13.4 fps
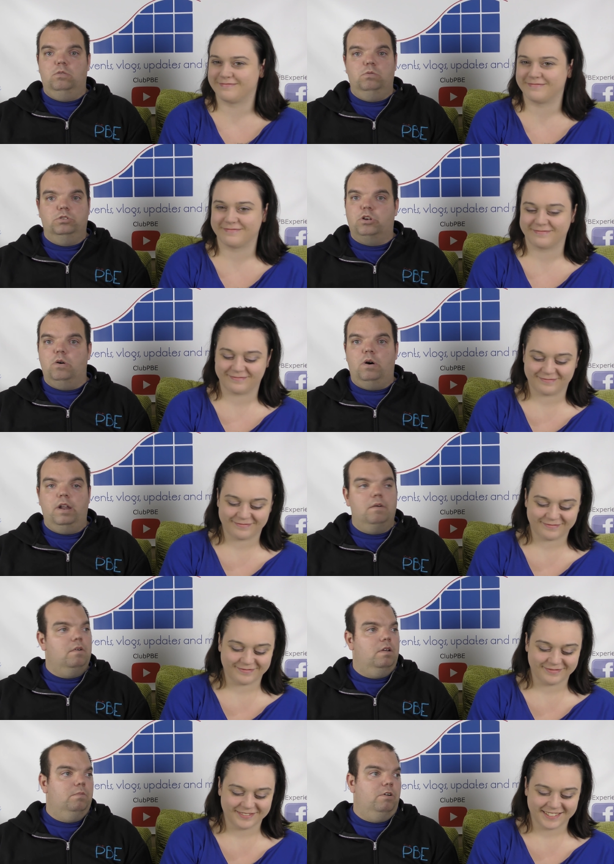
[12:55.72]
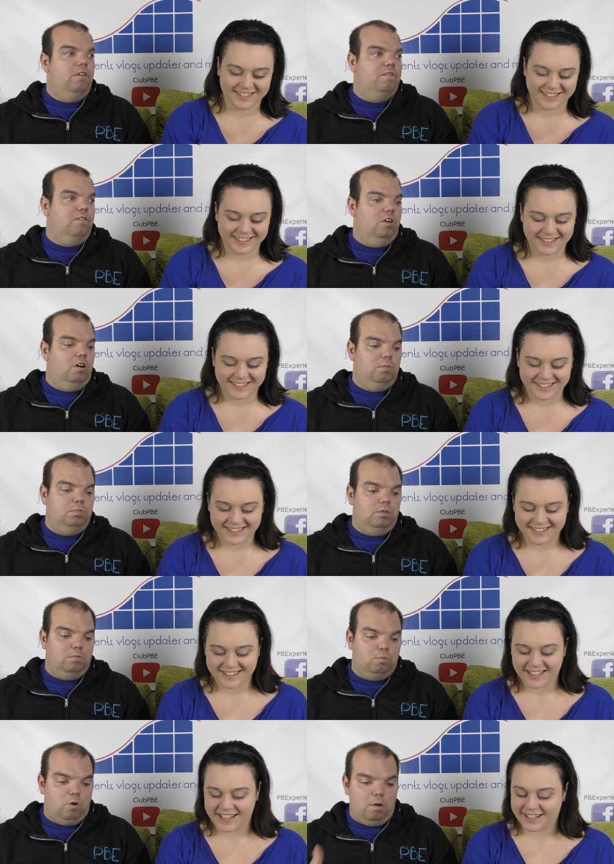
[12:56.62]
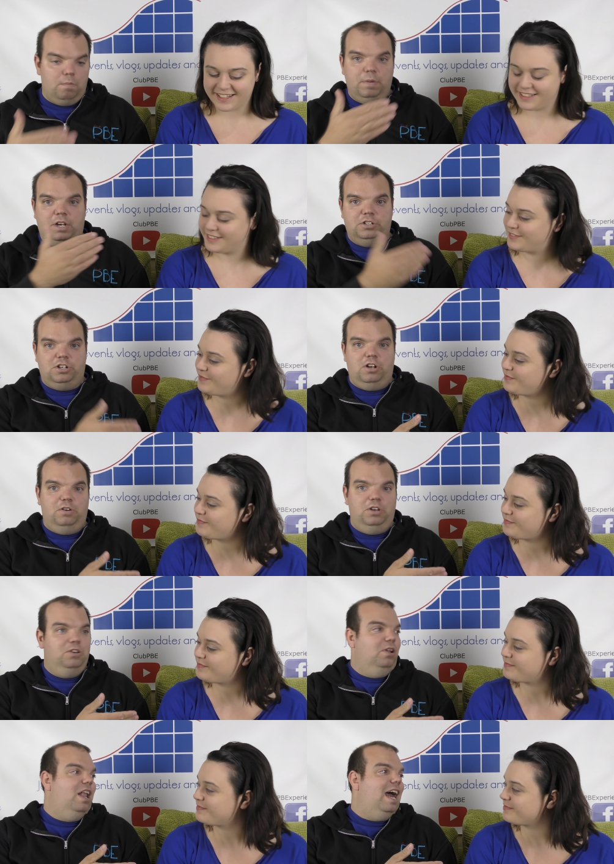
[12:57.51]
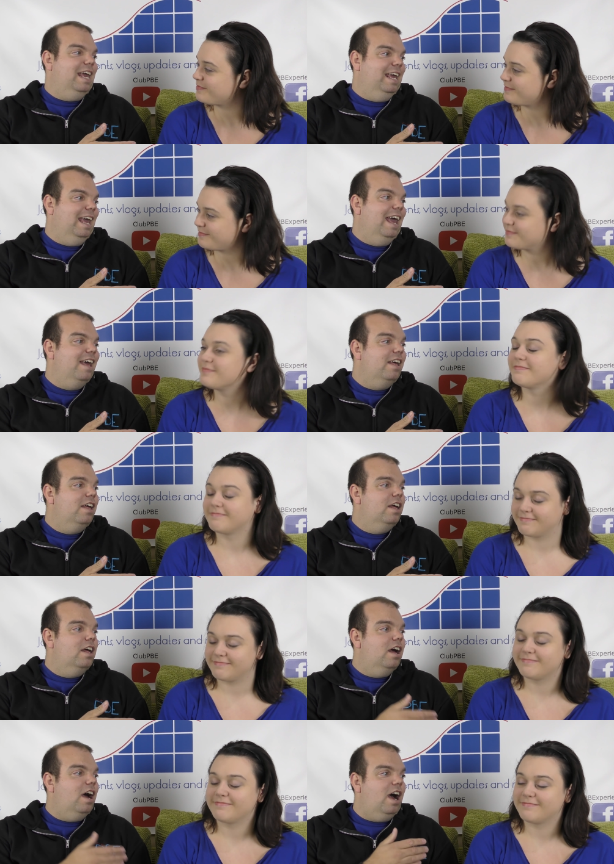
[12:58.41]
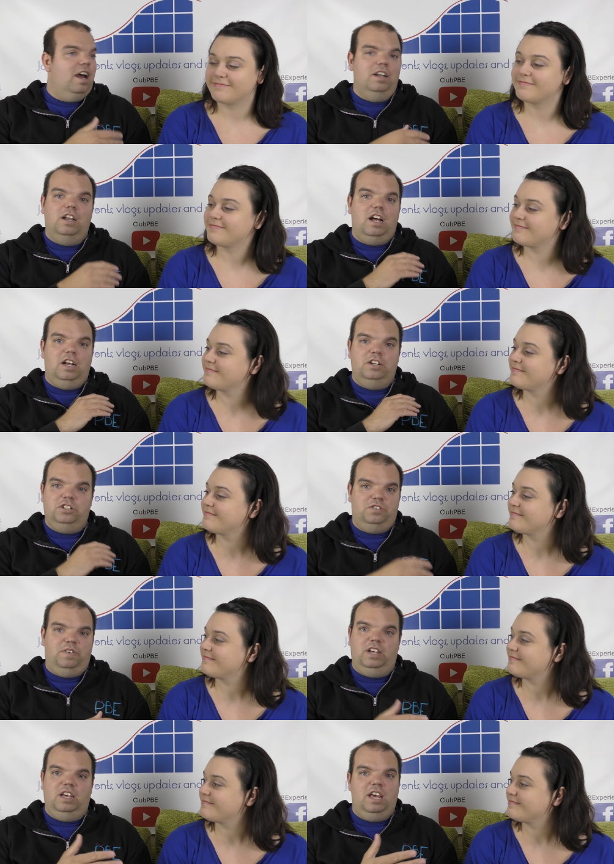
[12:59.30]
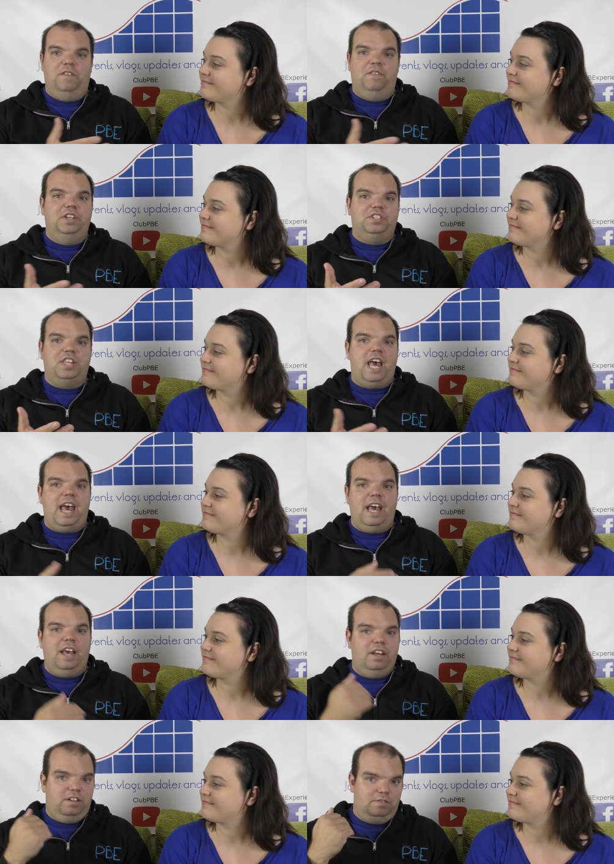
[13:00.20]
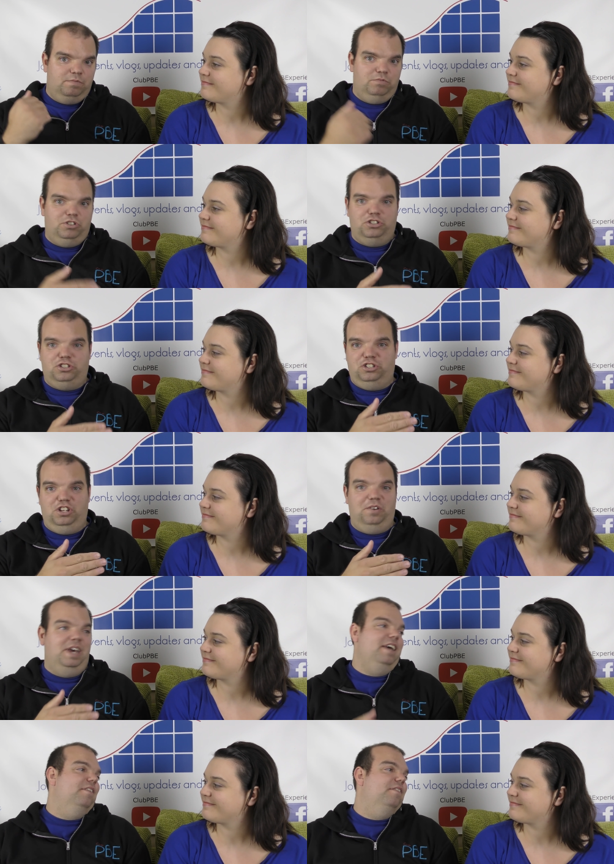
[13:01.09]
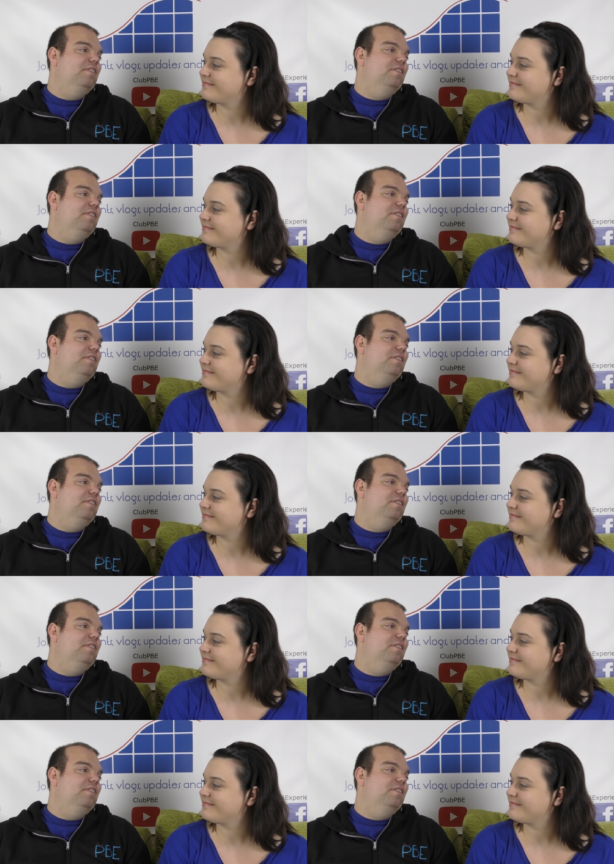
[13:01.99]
Speaker 1: always go on it when we're at Thorpe. Yeah. One because I know you like it, and I just think if it's there, just do it.